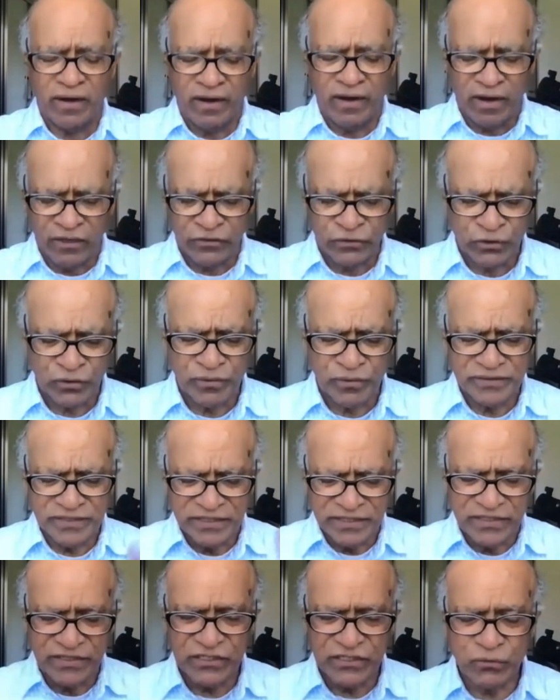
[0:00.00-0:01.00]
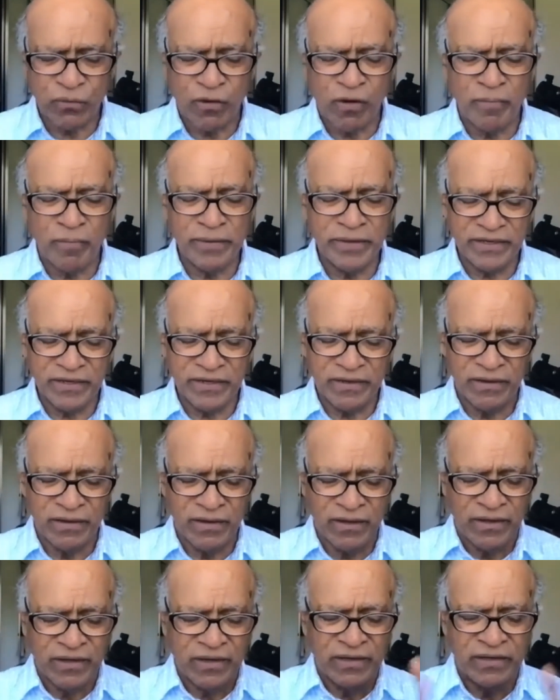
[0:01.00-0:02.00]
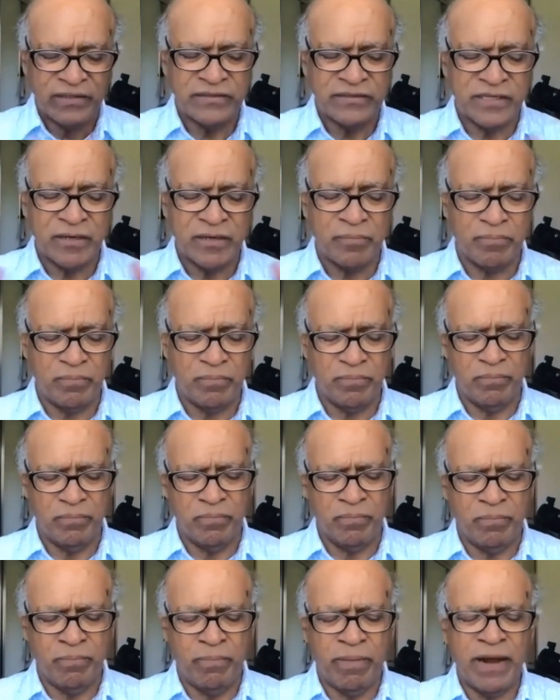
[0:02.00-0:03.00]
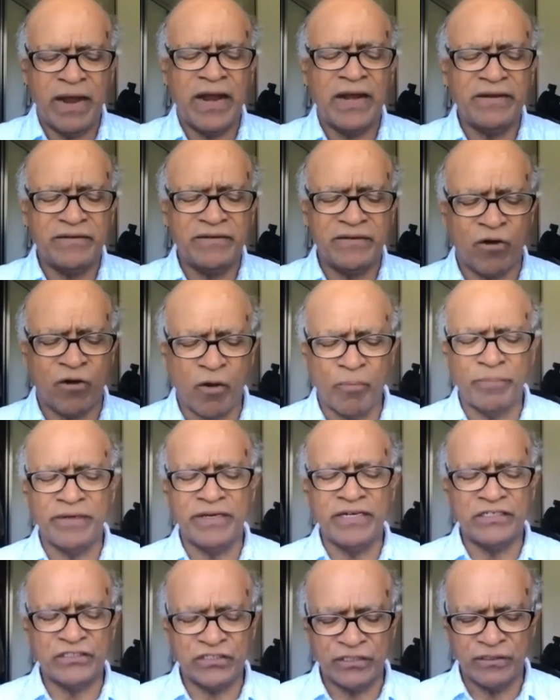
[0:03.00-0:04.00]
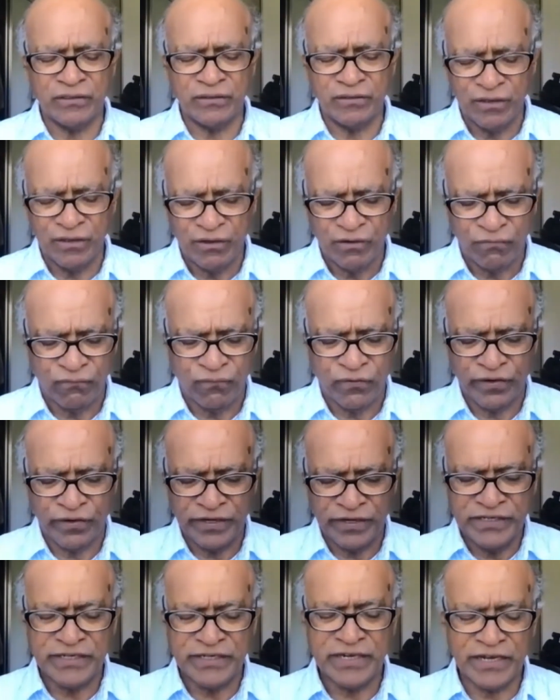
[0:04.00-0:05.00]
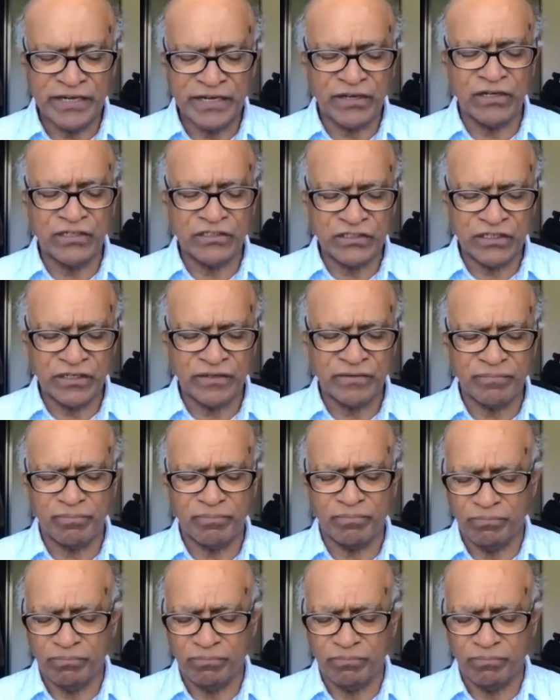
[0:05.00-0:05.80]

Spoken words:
associated with increased warming is a bad combination for Indian agriculture,